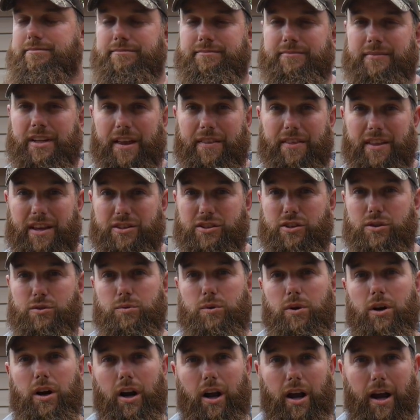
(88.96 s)
and this is
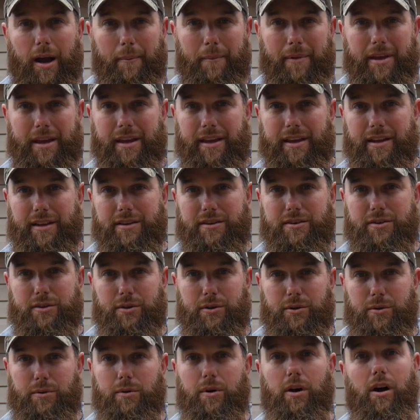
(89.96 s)
what got me
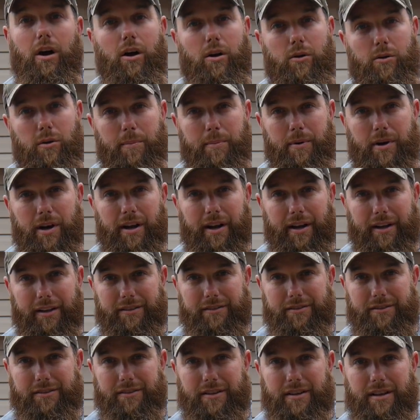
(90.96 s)
into
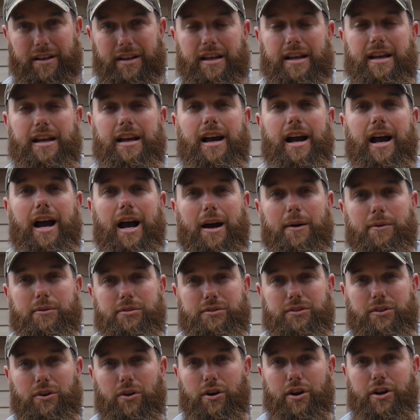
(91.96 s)
aquaponics. I
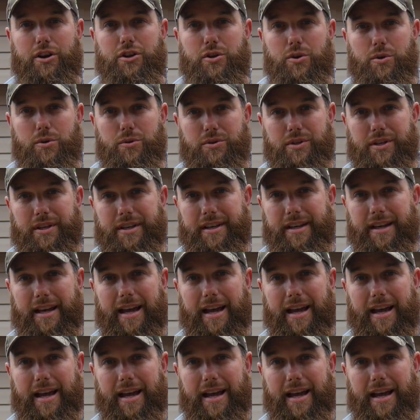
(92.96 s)
started using